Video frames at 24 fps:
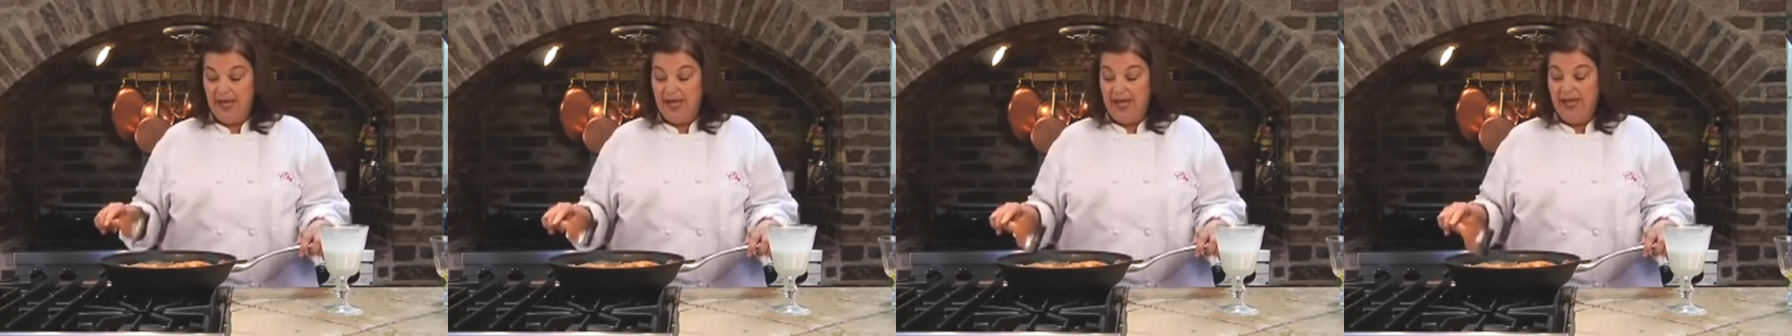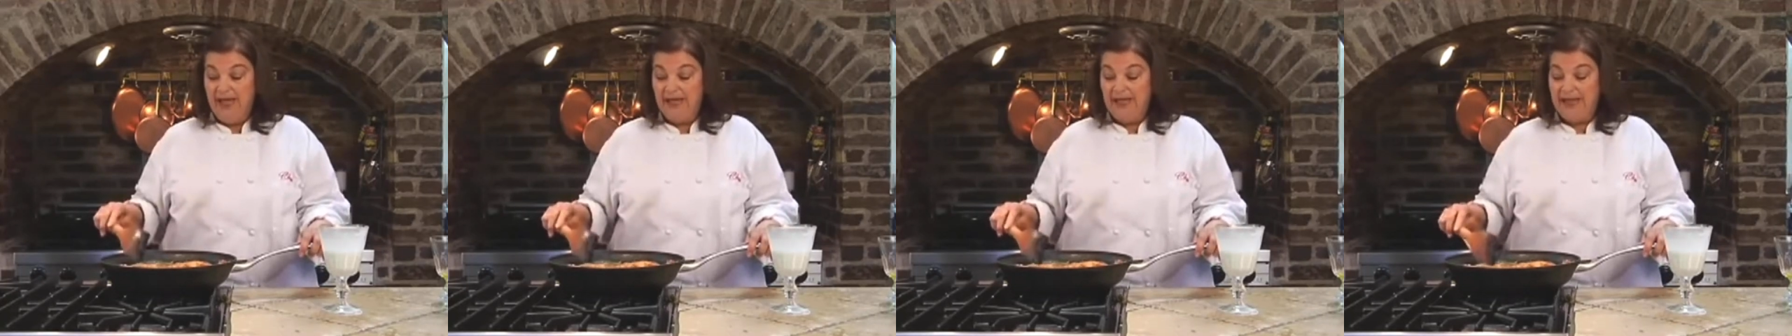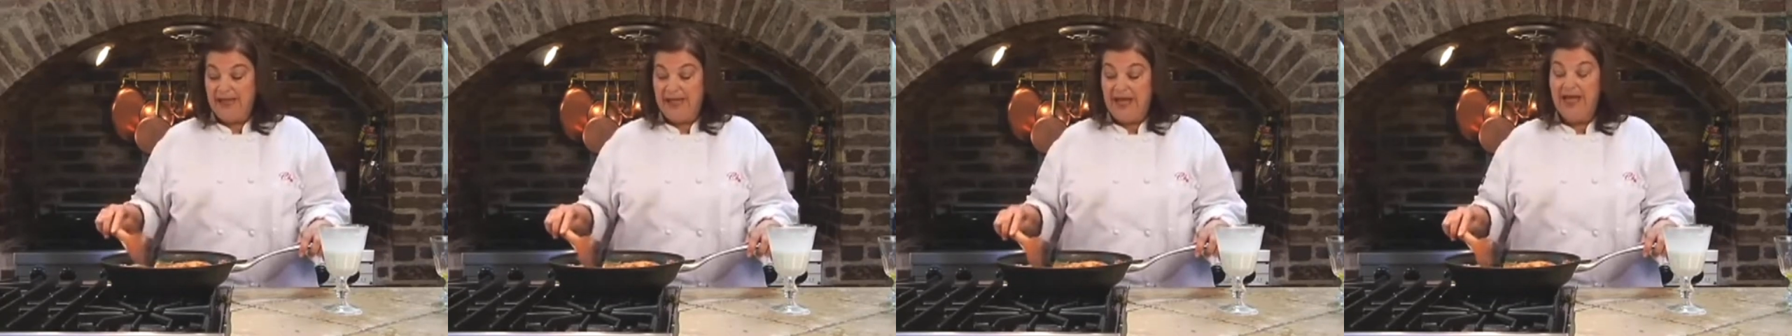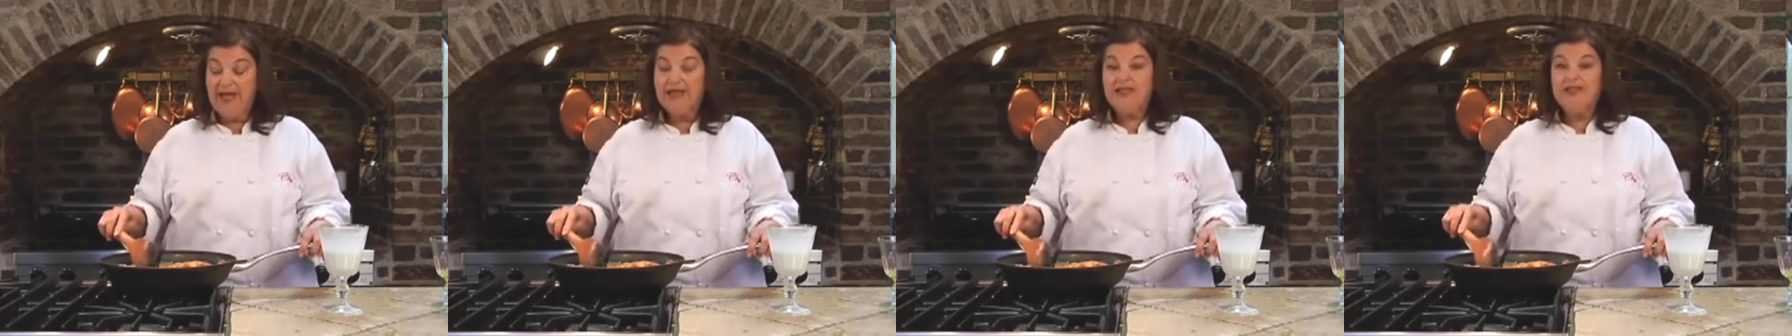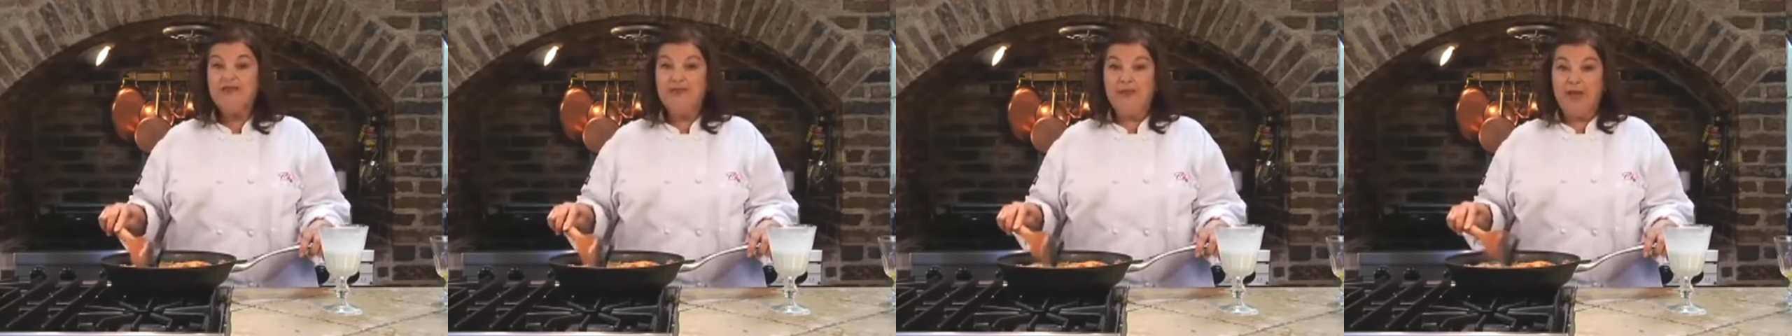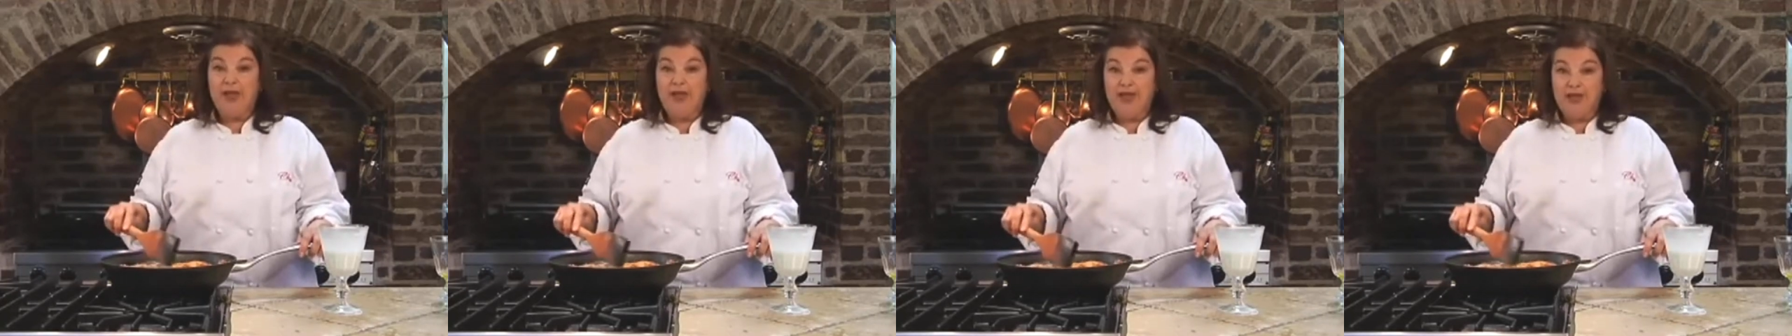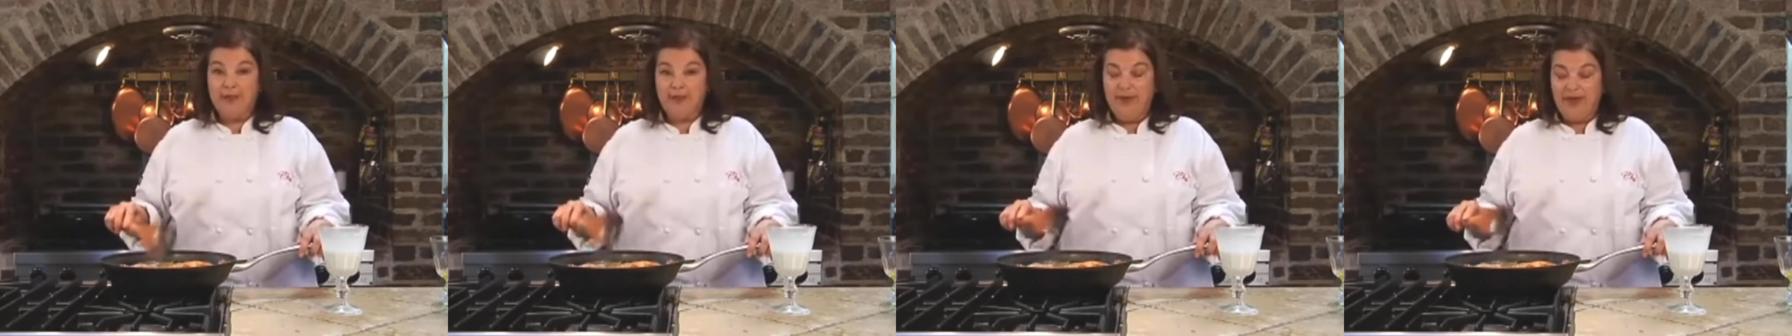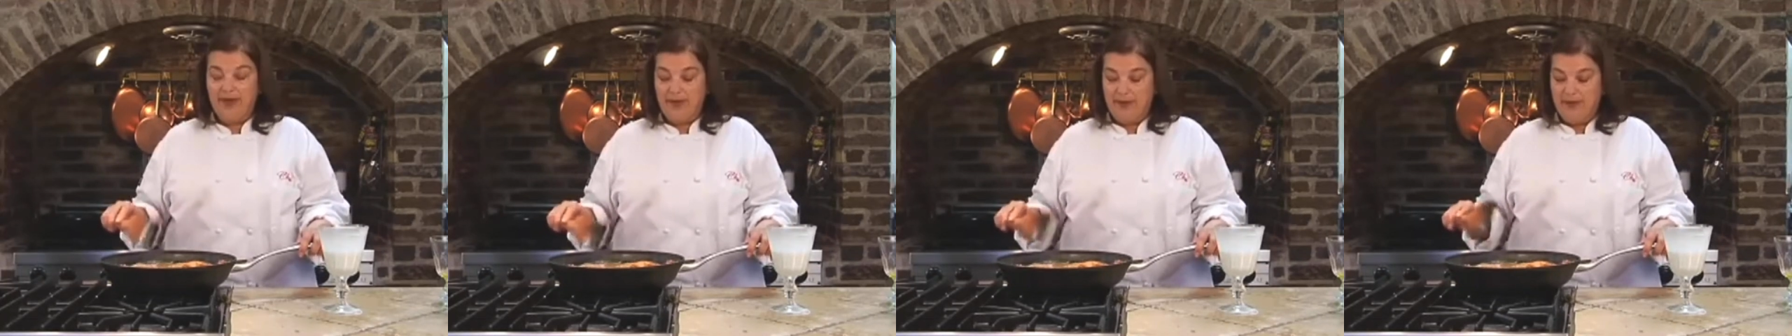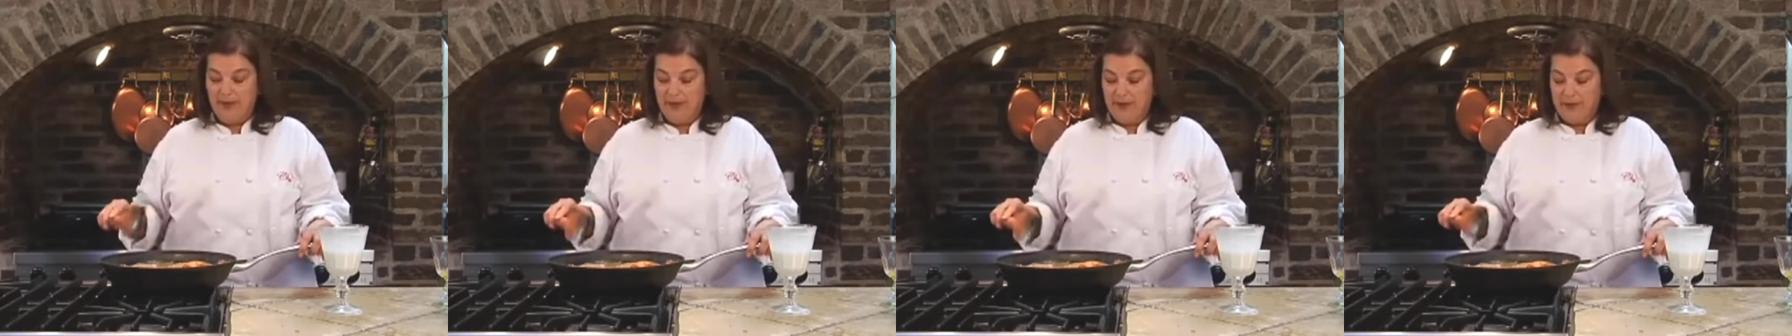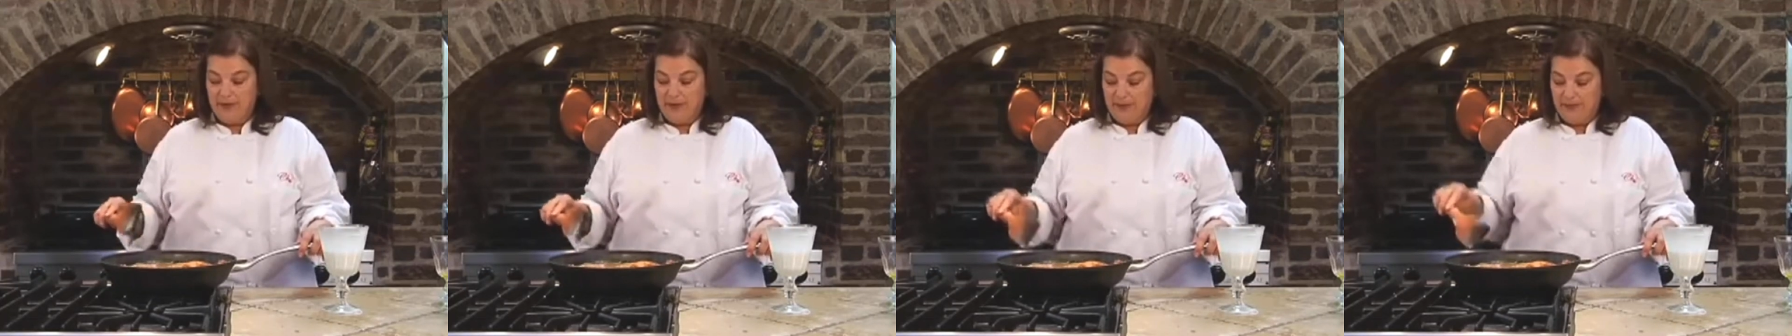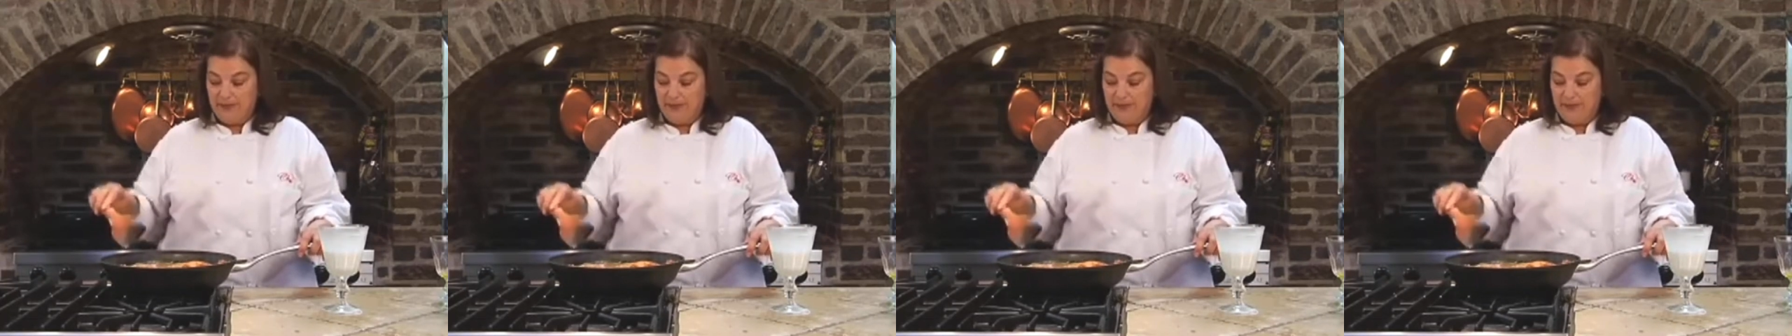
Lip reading: and lots of black pepper.